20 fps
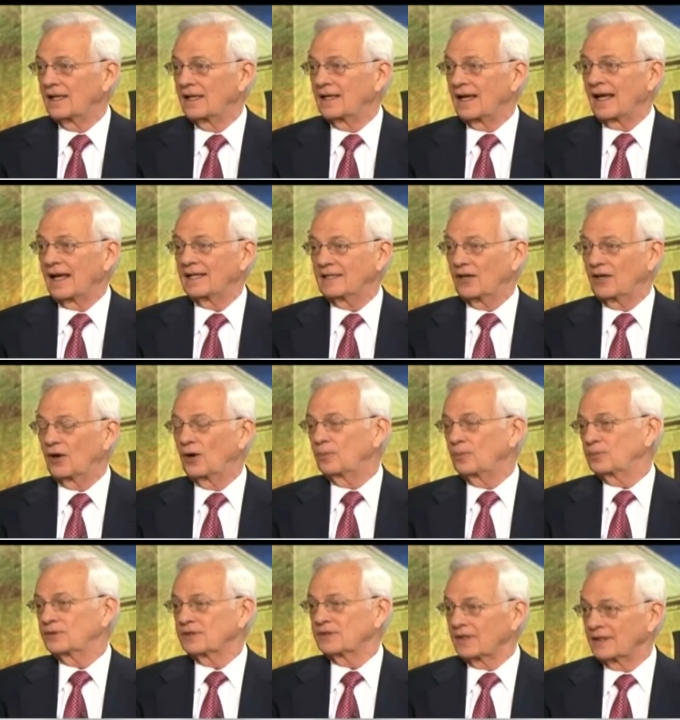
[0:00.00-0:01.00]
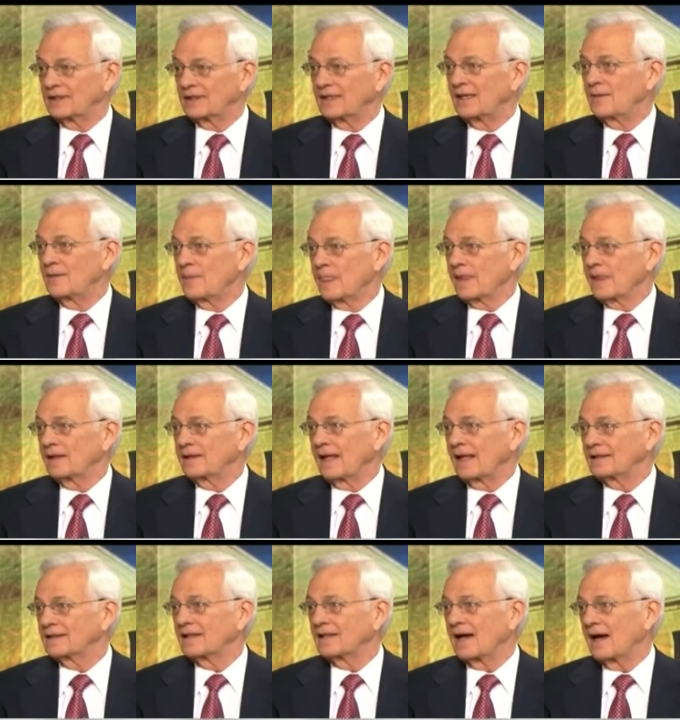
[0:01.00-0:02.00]
right. And he hopes that
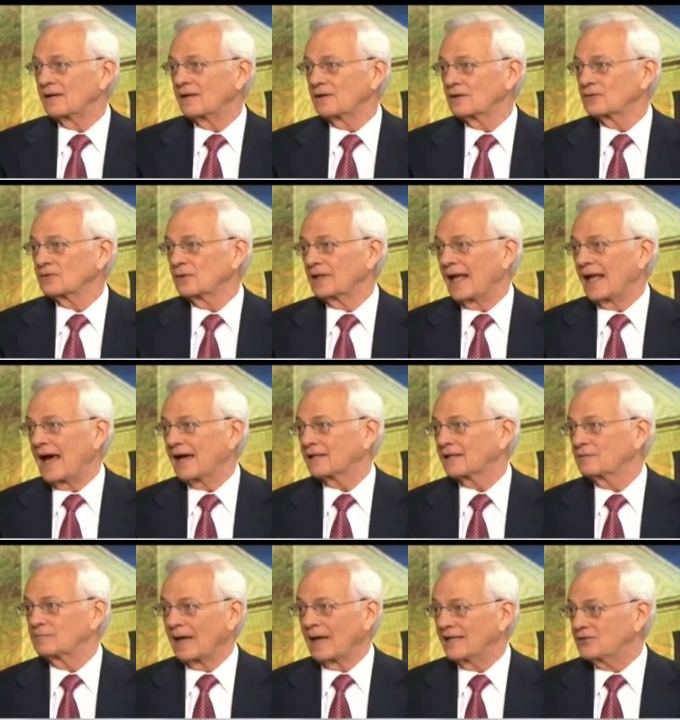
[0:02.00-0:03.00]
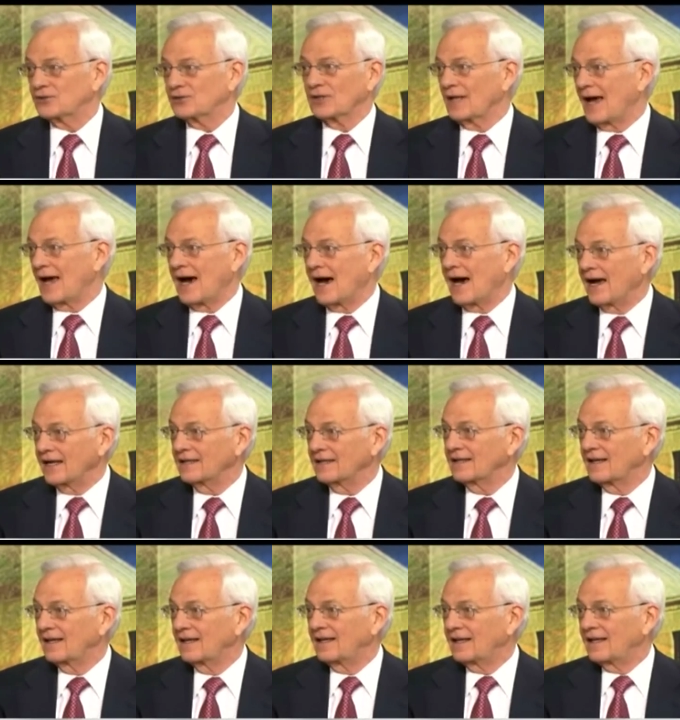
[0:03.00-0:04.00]
that the Congress will act by July.
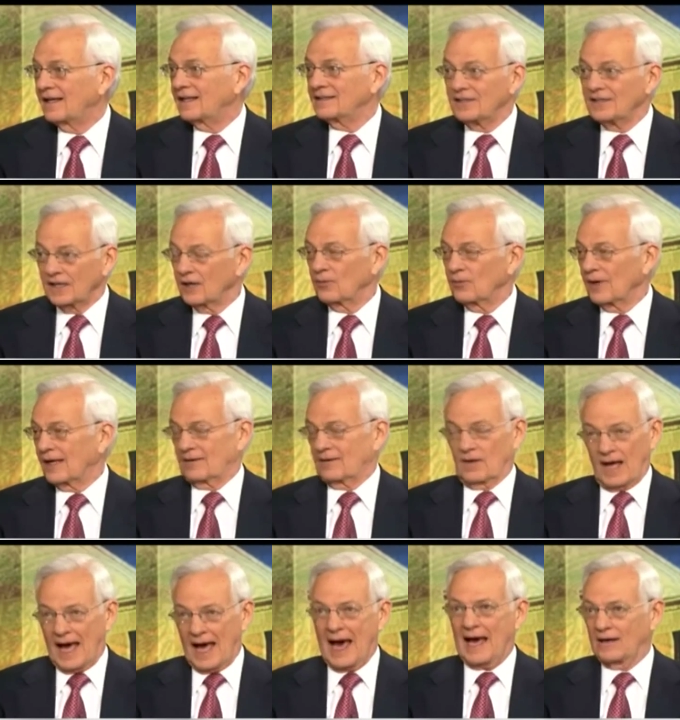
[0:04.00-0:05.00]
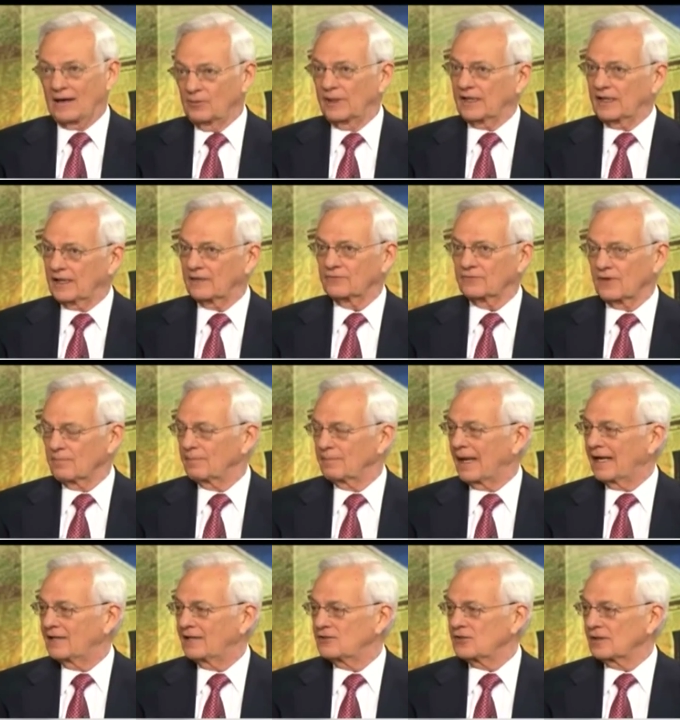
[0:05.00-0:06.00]
Right. You know, uh, how do we get from
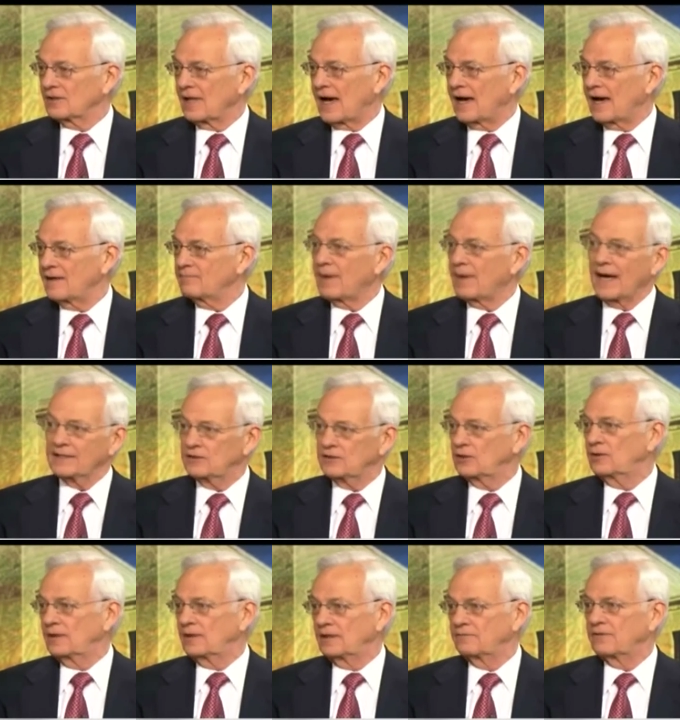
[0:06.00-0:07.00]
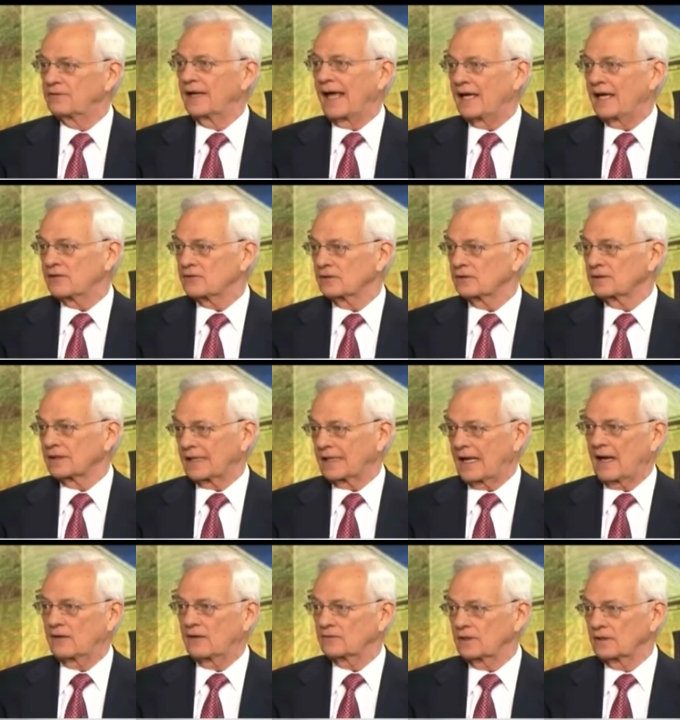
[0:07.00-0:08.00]
May to July? By doing financial
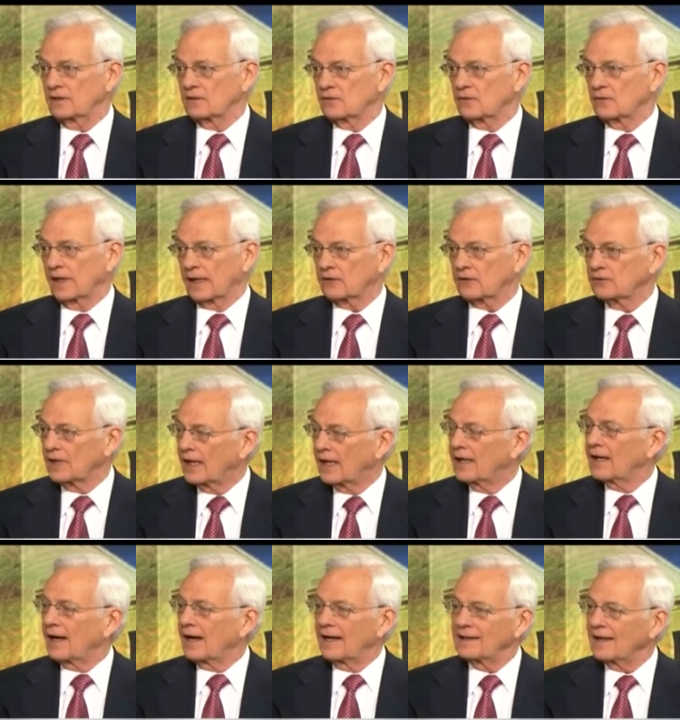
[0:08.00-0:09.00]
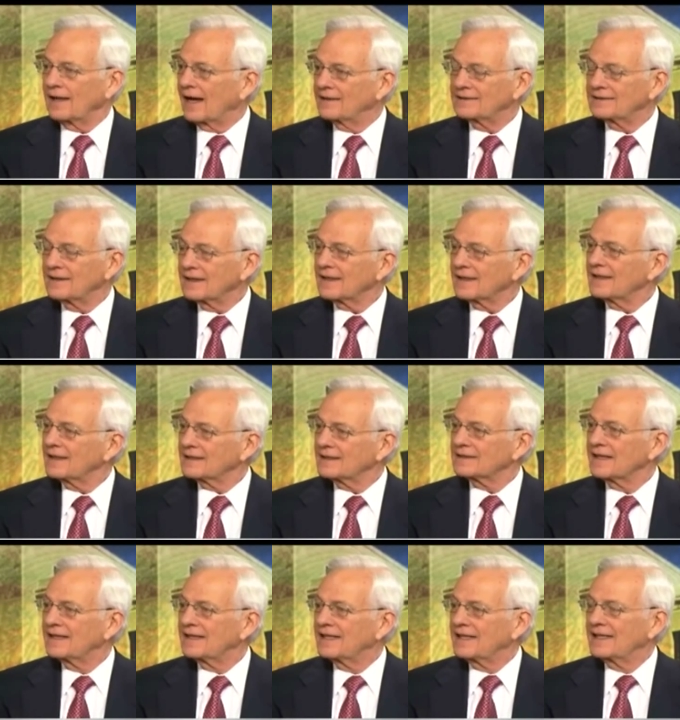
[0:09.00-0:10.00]
accounting tricks. I, I think
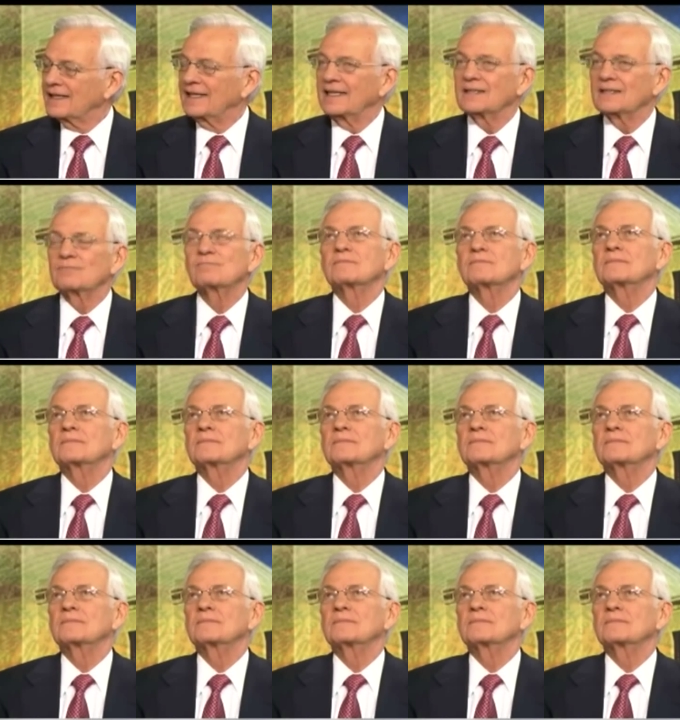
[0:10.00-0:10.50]
it, it,